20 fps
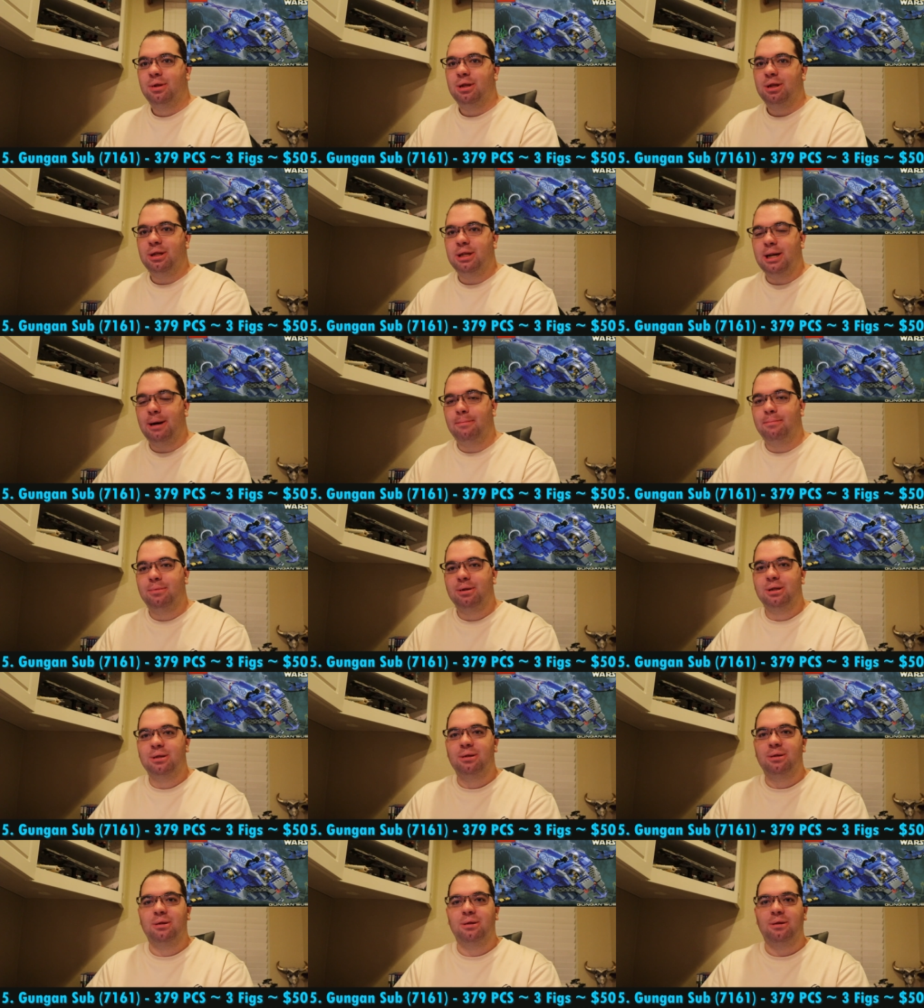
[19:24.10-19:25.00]

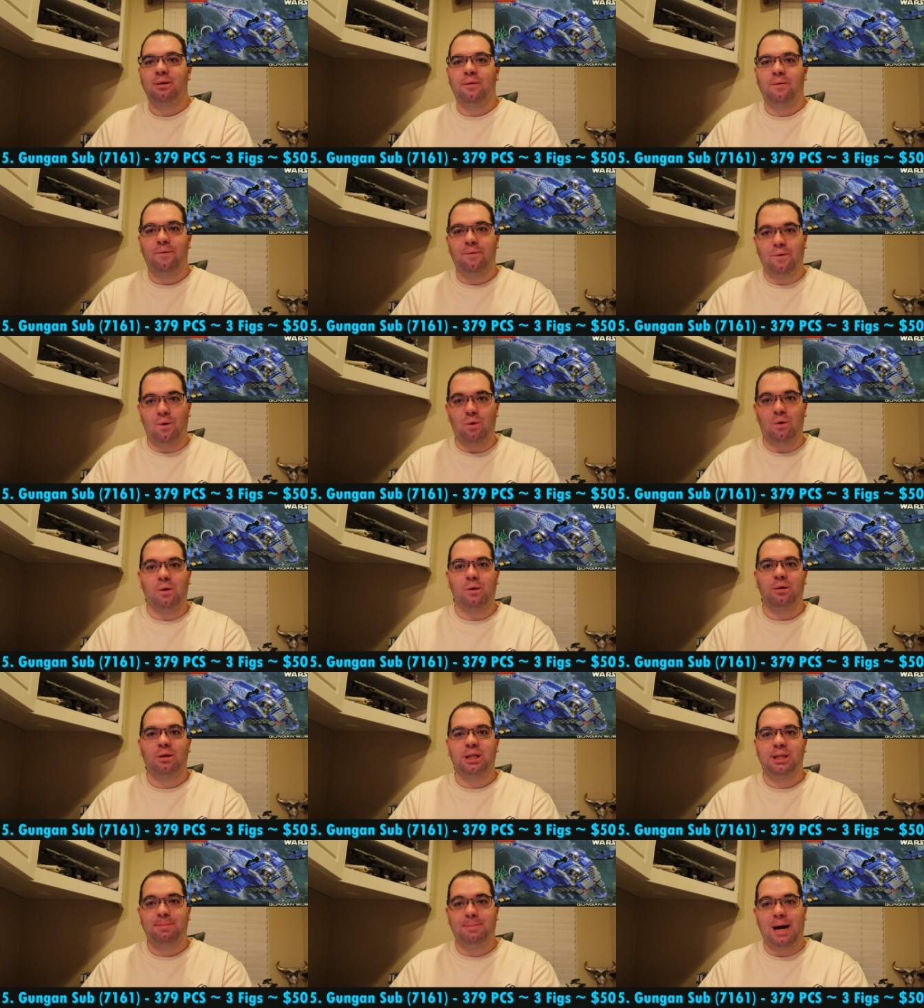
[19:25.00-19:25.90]
number
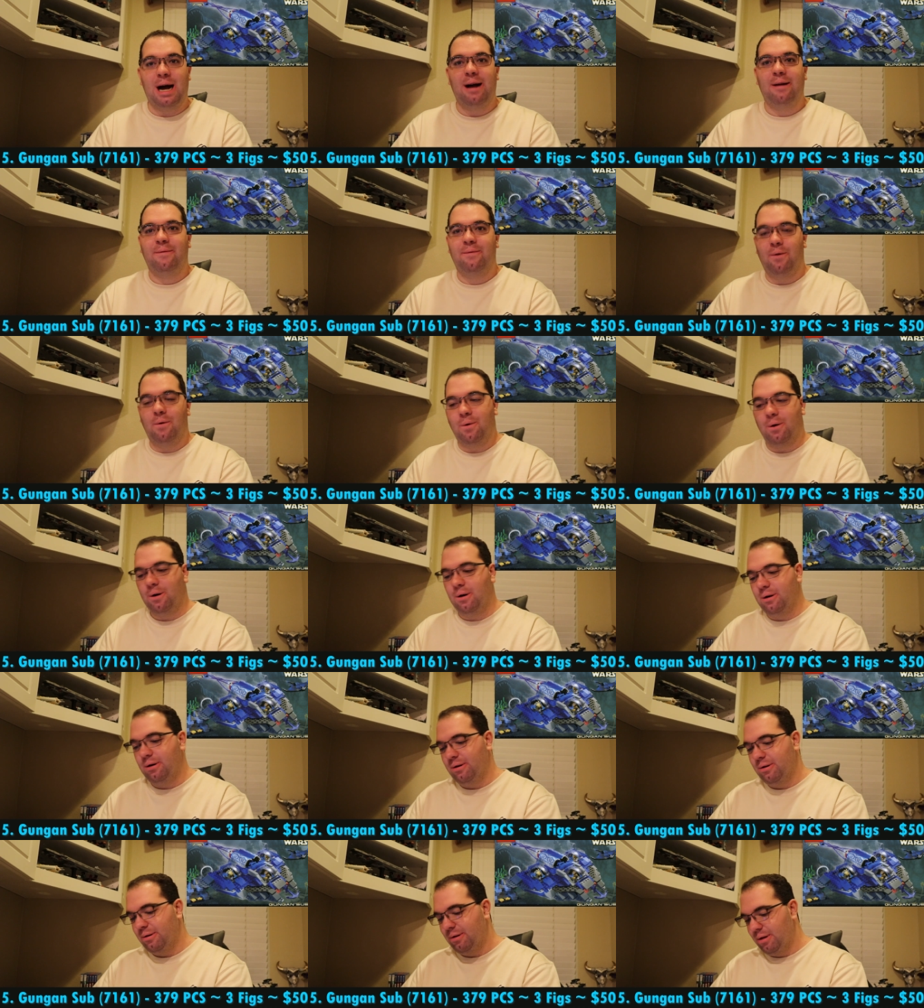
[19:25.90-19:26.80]
4, spot
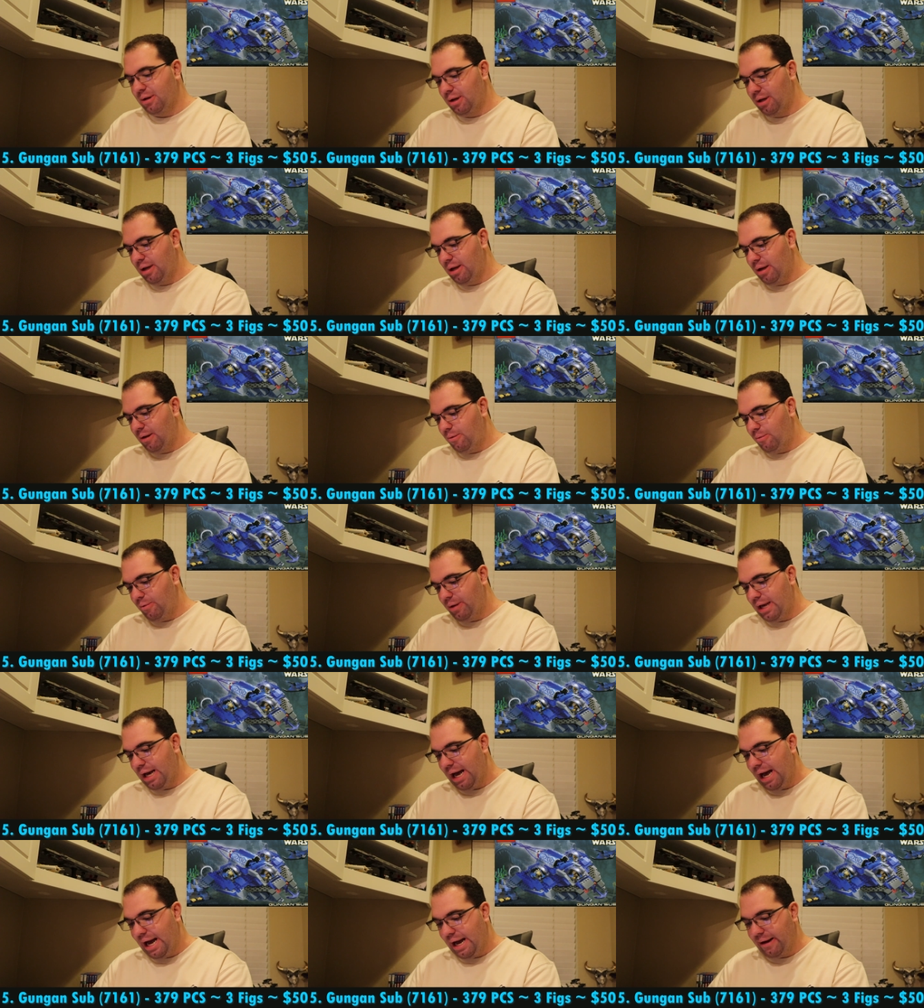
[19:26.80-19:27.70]
4, we
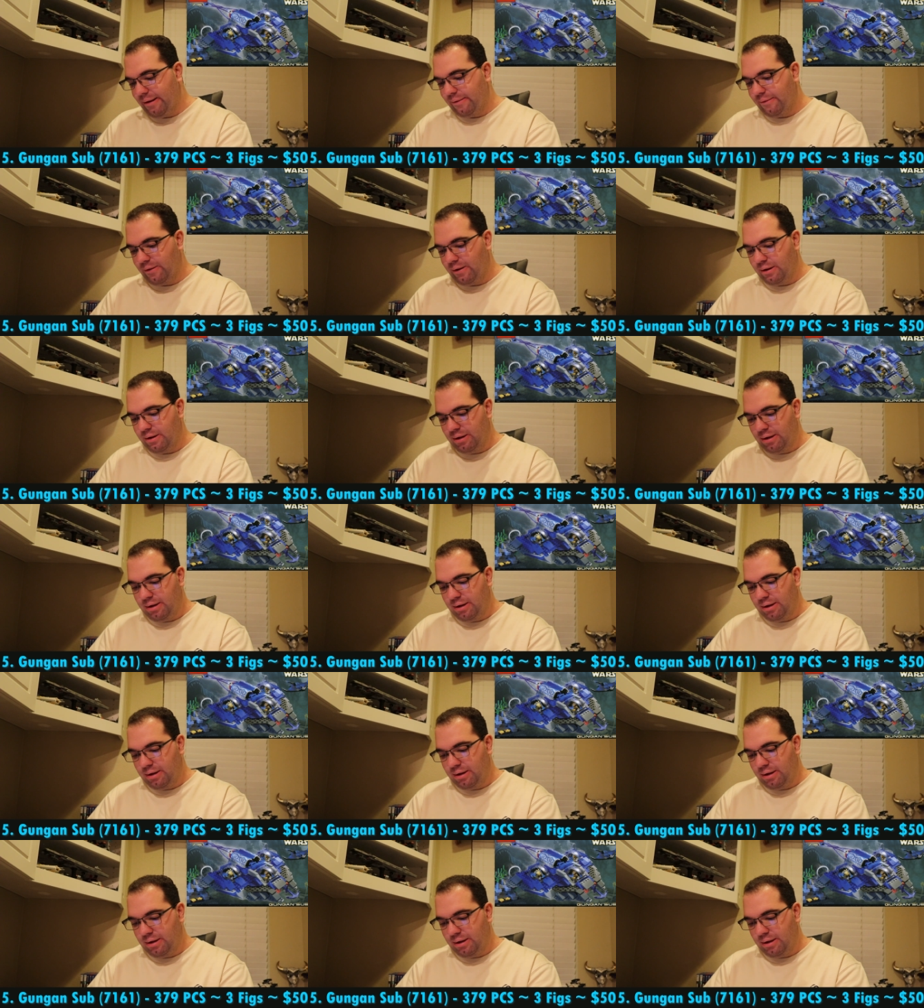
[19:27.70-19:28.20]
have